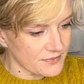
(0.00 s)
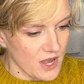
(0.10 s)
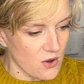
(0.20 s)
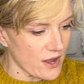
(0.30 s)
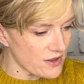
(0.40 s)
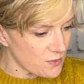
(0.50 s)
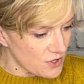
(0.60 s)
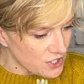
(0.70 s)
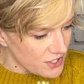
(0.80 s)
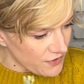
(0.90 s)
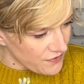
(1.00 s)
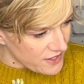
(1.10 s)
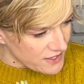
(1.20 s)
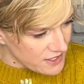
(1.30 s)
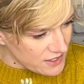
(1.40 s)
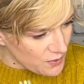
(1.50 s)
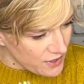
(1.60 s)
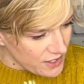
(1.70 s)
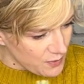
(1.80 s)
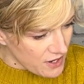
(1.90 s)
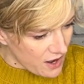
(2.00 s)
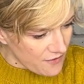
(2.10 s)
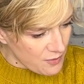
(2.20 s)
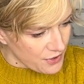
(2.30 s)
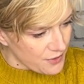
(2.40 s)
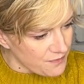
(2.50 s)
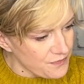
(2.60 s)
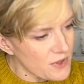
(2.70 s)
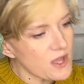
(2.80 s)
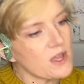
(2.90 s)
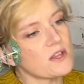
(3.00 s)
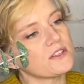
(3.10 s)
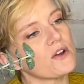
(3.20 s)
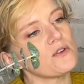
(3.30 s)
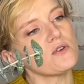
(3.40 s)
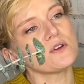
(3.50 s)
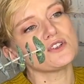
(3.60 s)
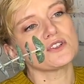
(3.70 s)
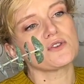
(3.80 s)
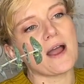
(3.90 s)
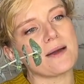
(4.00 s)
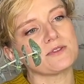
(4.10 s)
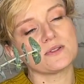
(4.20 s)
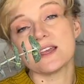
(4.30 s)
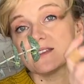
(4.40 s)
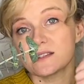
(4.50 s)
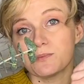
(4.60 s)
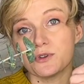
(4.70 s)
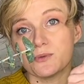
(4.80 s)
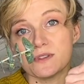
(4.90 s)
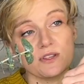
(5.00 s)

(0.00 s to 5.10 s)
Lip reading: Okay, well, just for funsies, we're gonna pick off a bloom. So you can just grab, so say this bloom is